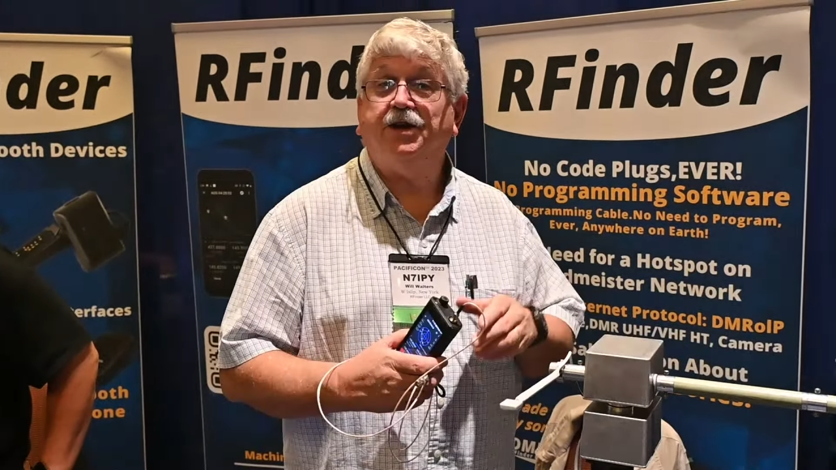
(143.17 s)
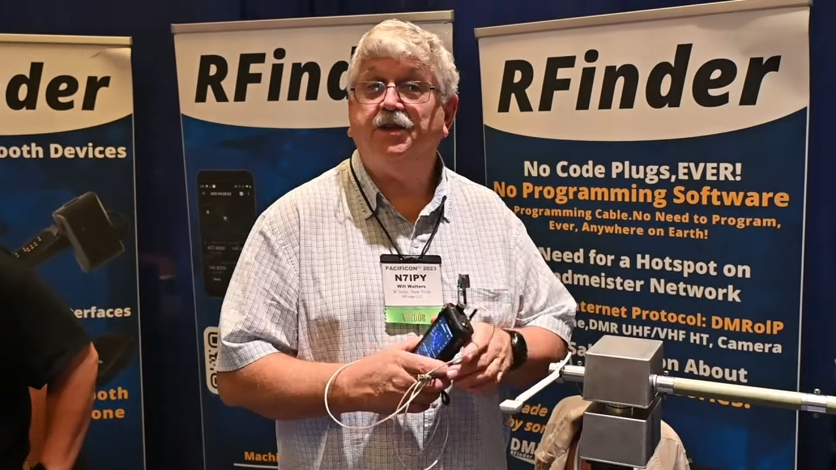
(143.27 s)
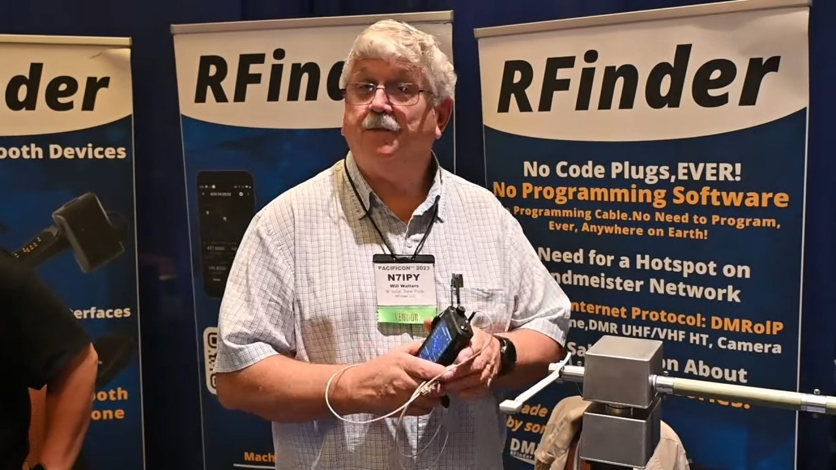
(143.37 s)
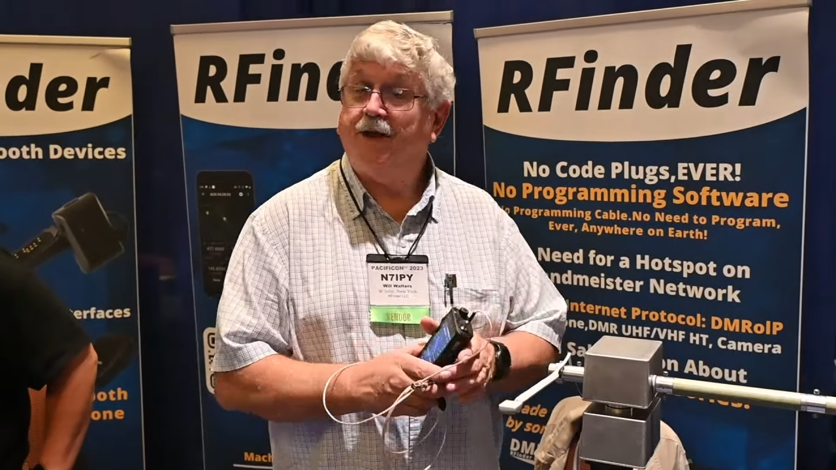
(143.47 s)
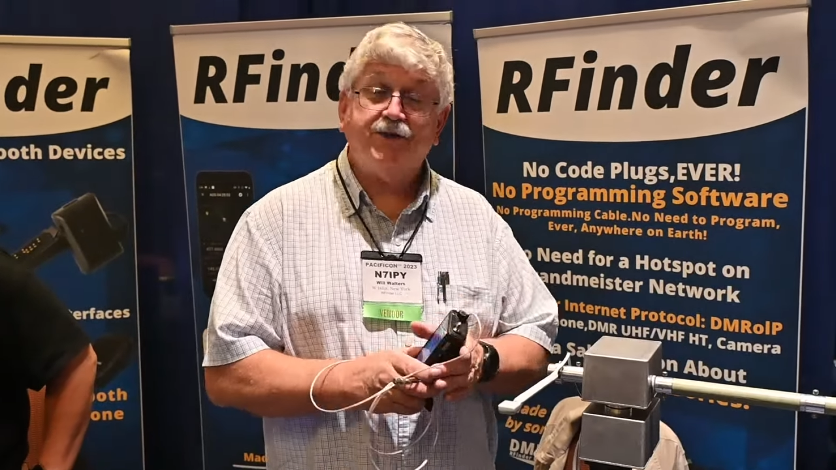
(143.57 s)
all
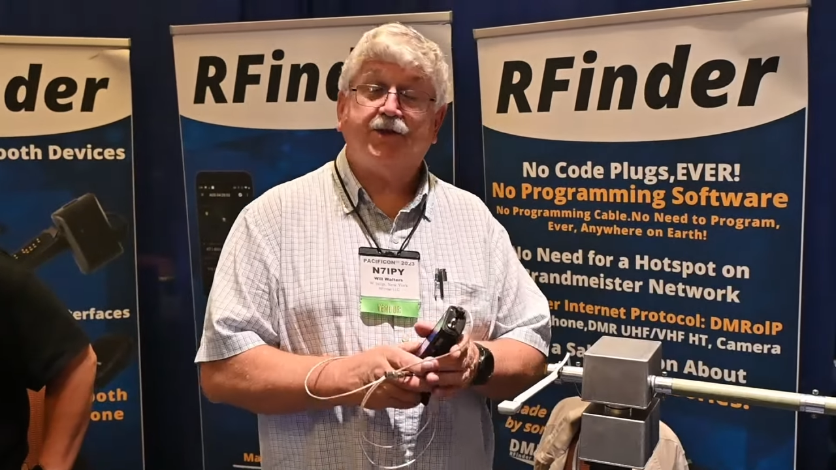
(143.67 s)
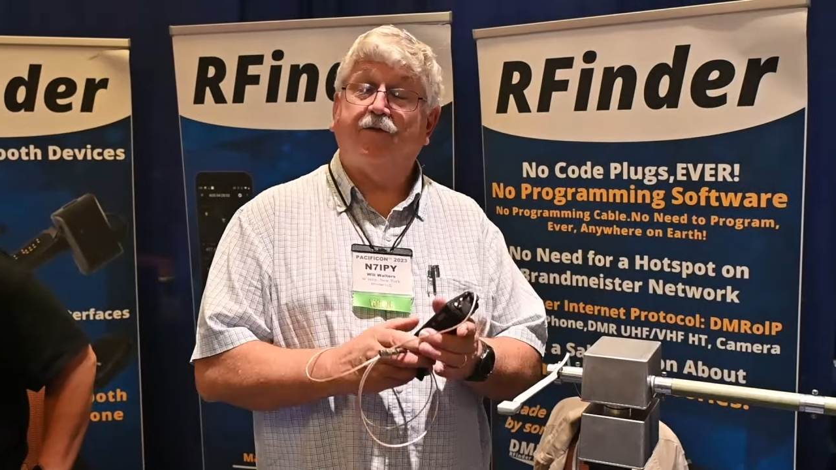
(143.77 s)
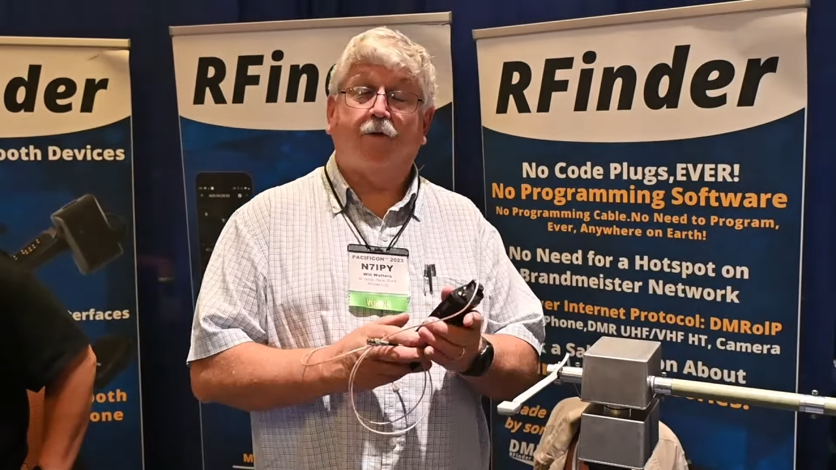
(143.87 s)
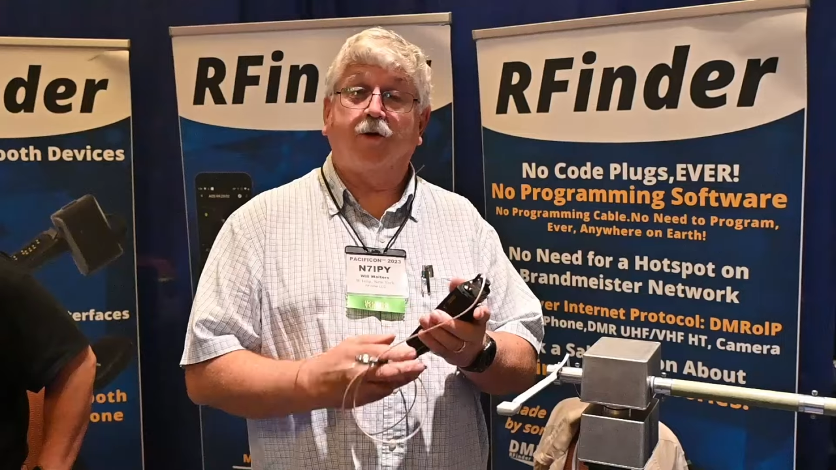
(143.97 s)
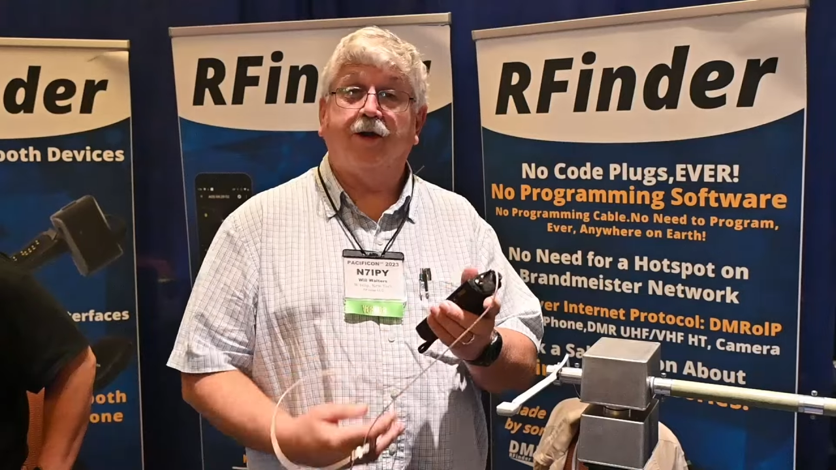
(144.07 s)
the magic
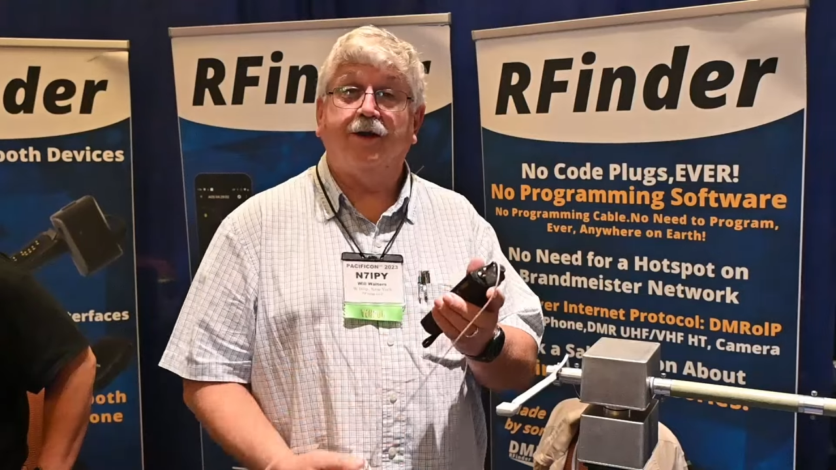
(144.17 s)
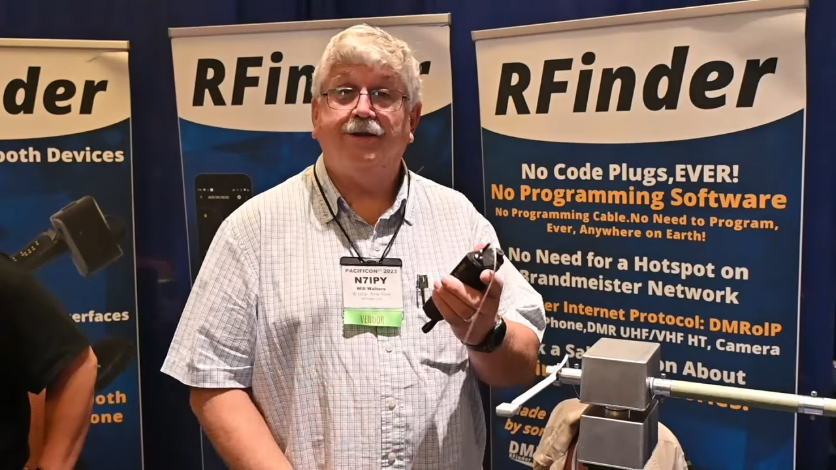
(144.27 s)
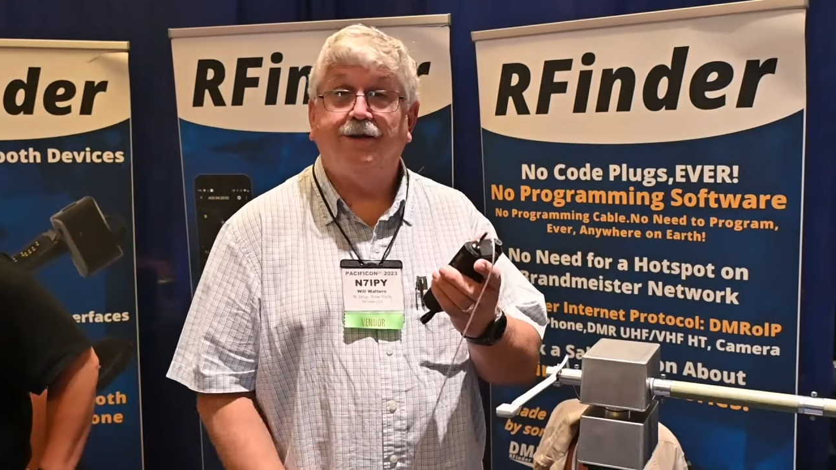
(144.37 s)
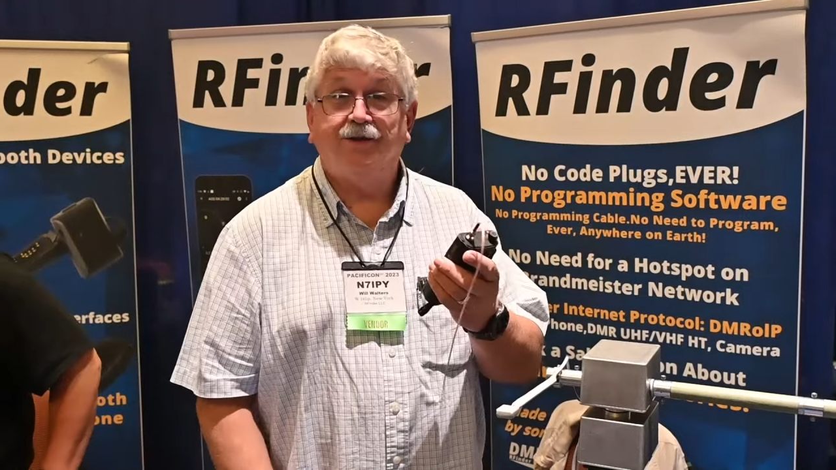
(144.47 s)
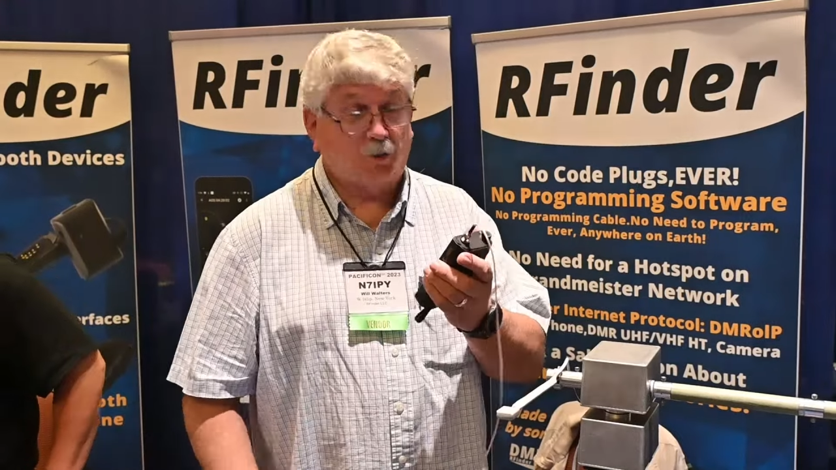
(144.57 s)
for you.
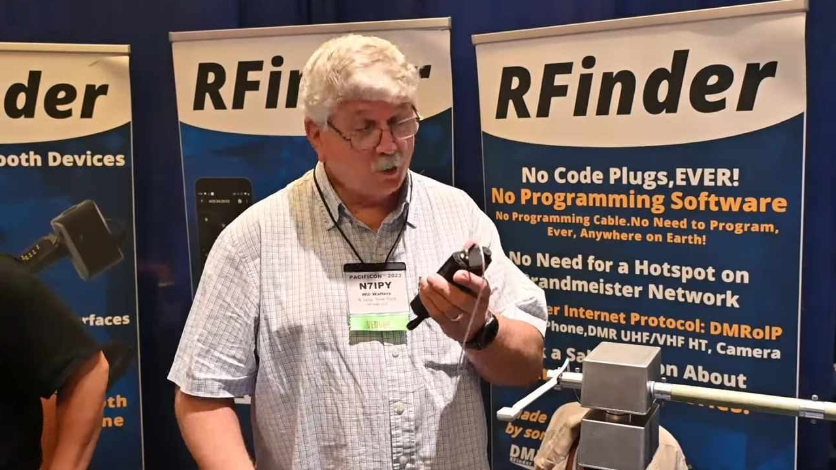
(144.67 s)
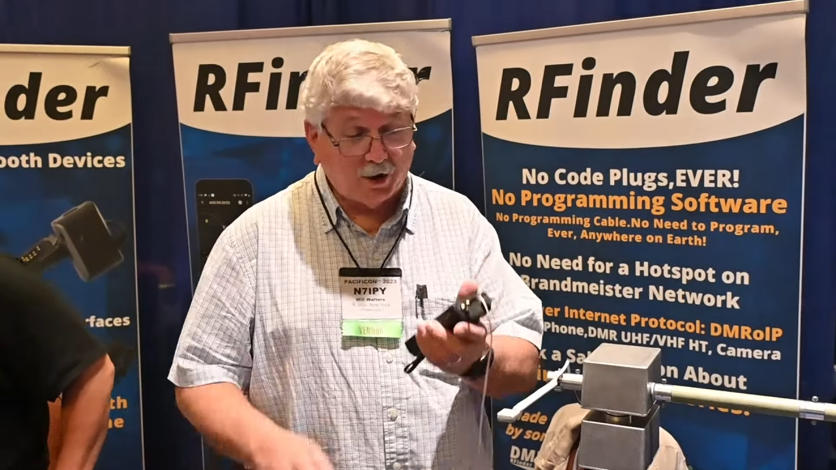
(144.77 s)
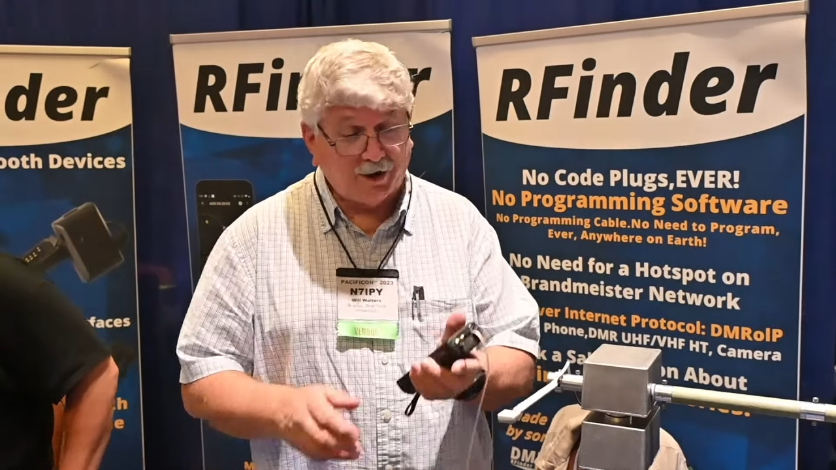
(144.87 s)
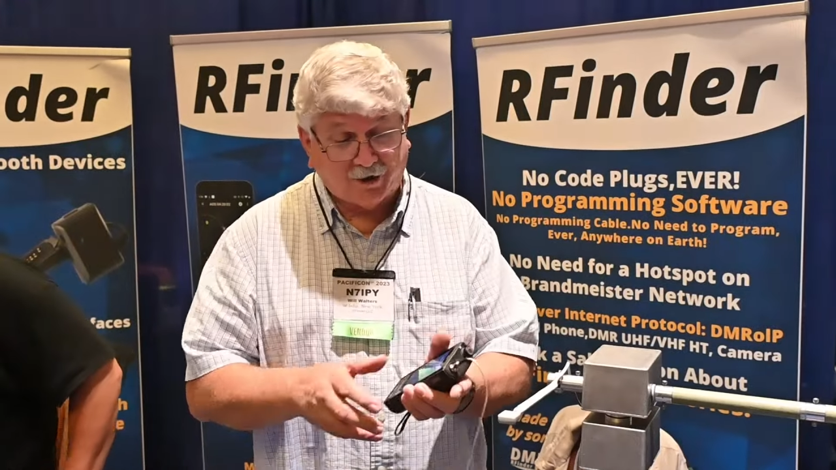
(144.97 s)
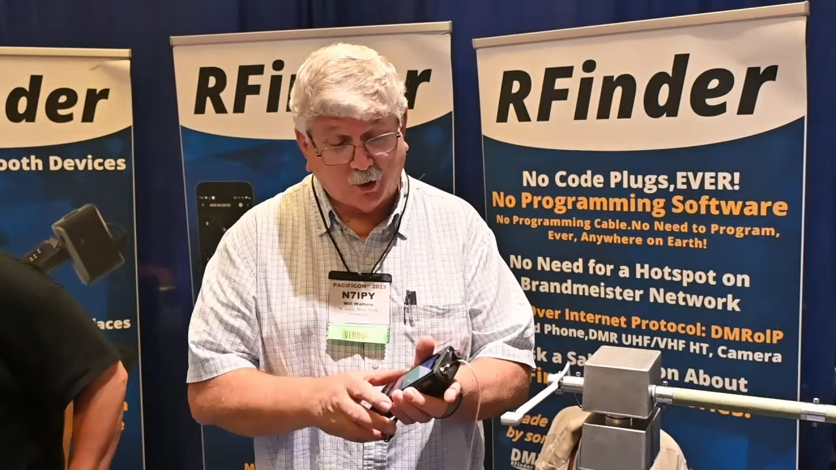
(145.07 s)
It's
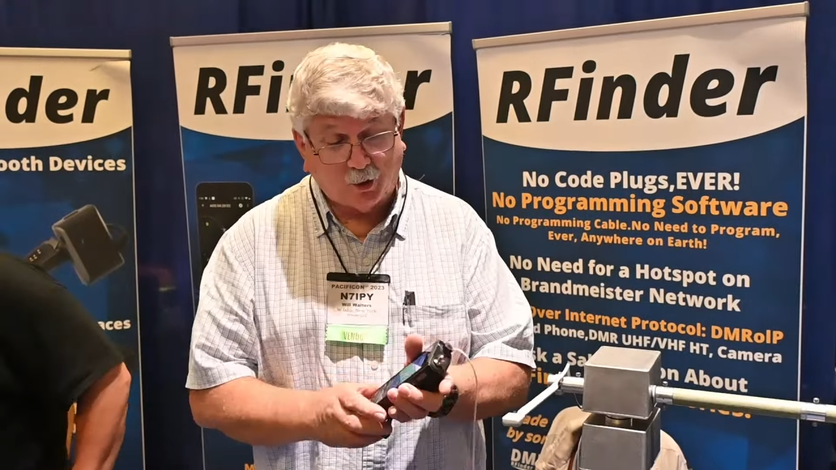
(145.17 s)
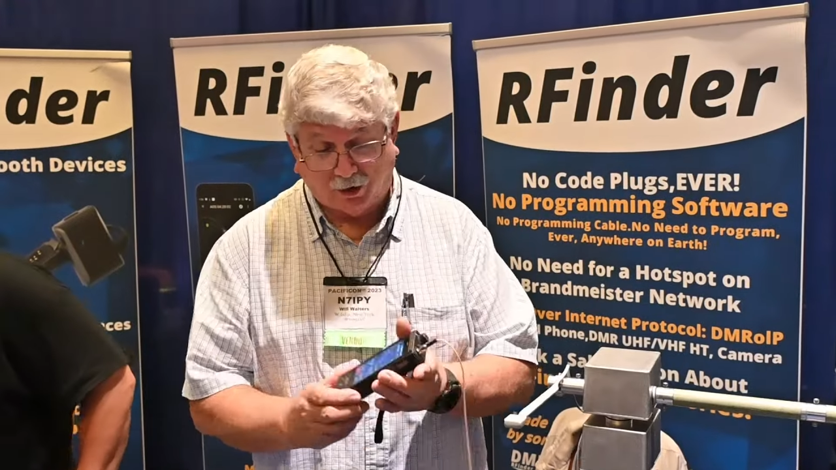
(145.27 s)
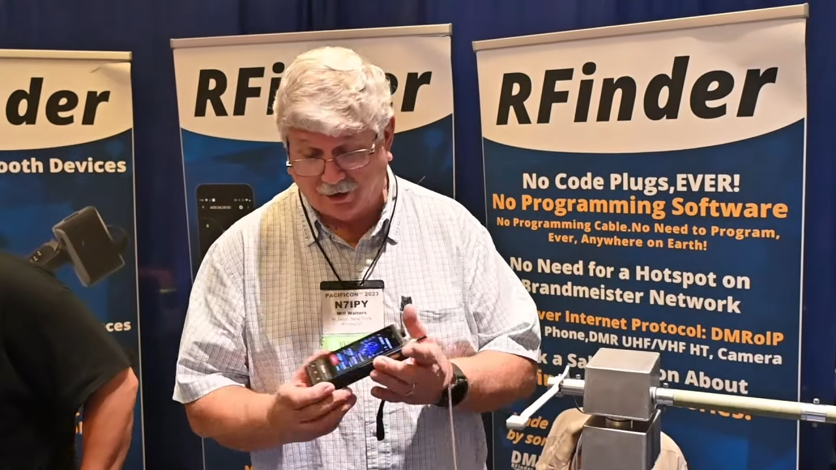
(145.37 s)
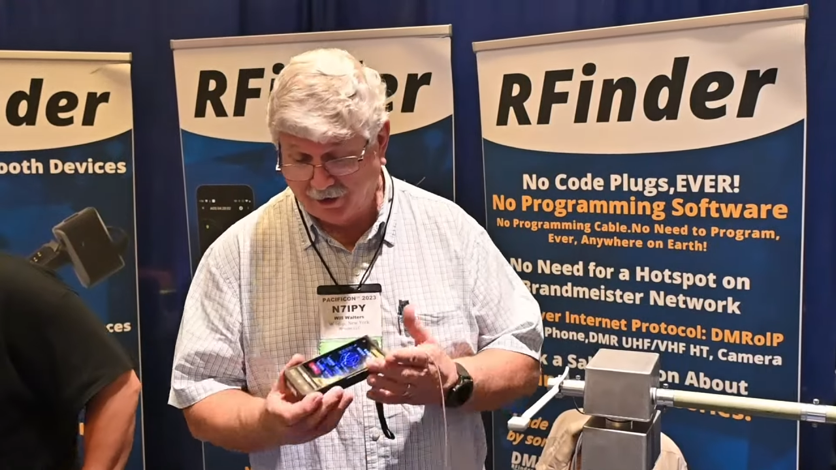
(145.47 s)
really cool.